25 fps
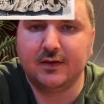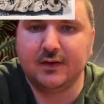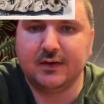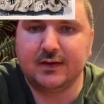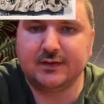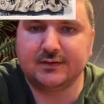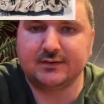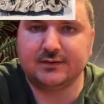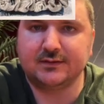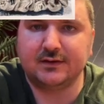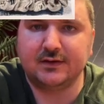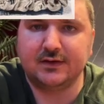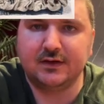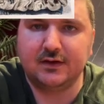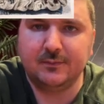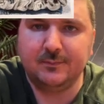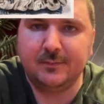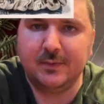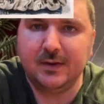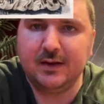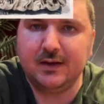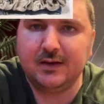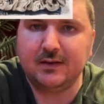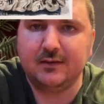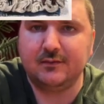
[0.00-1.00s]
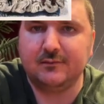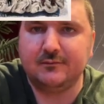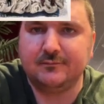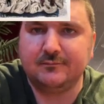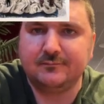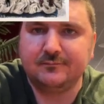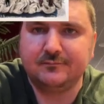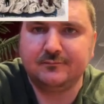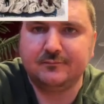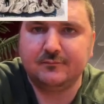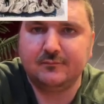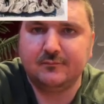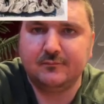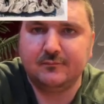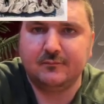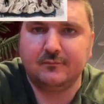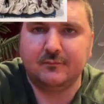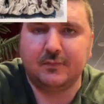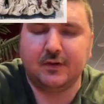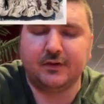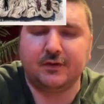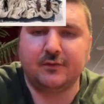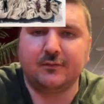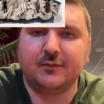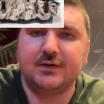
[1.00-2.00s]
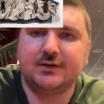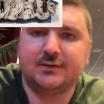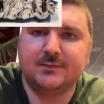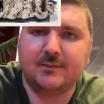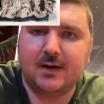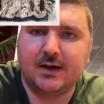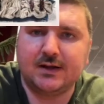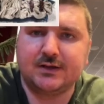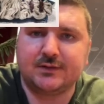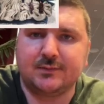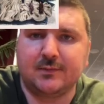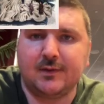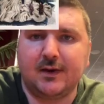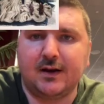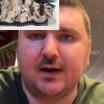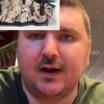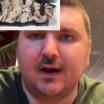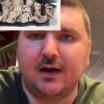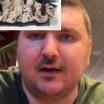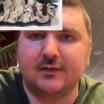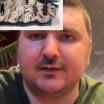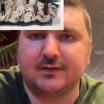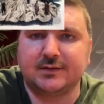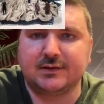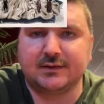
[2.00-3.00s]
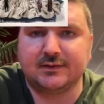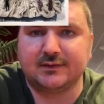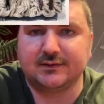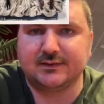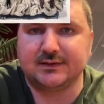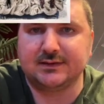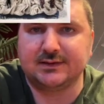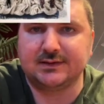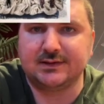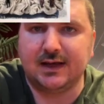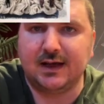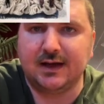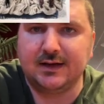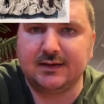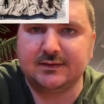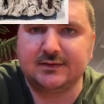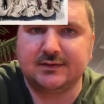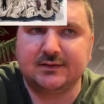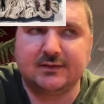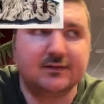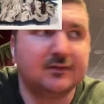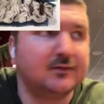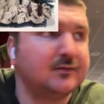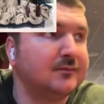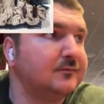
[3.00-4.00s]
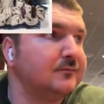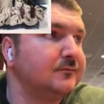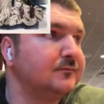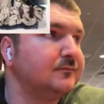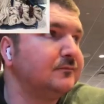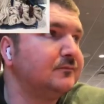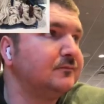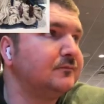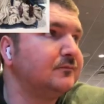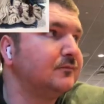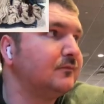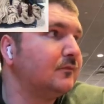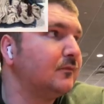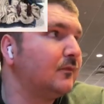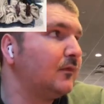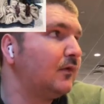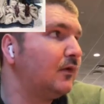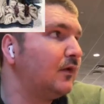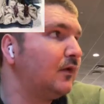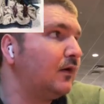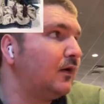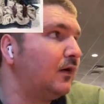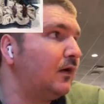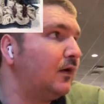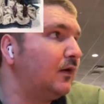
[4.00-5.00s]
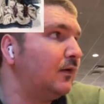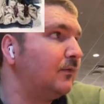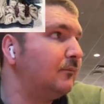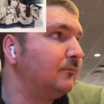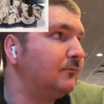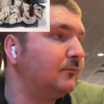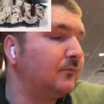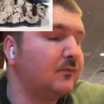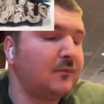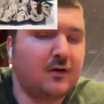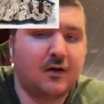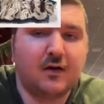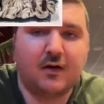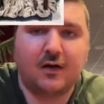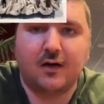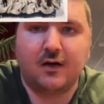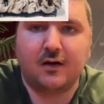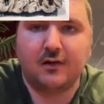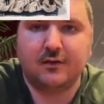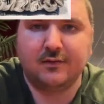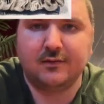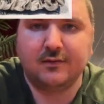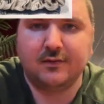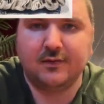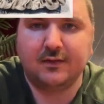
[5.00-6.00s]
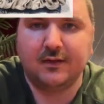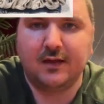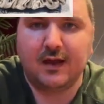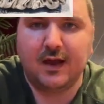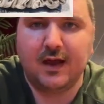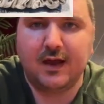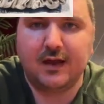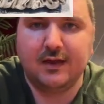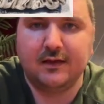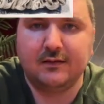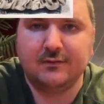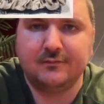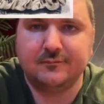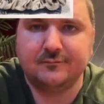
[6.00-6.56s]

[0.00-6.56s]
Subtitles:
There's a little bit, but the reason why it's rated R is because of the sex. Other than that,